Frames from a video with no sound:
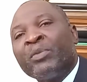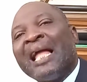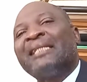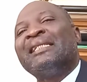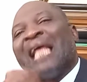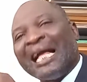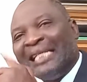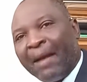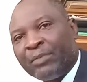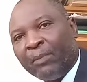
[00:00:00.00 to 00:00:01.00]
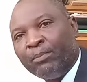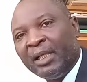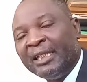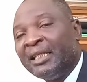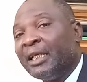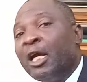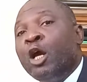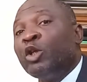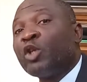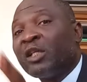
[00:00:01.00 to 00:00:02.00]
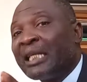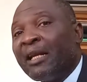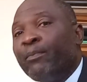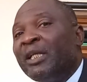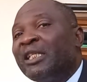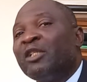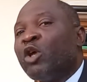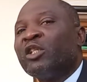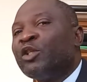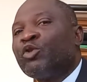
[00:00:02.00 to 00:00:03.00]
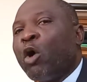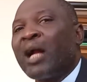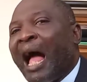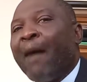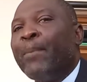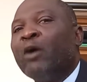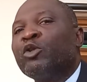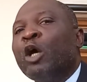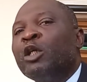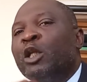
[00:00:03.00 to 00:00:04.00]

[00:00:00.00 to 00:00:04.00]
That is adaptability. Sustainability doesn't talk about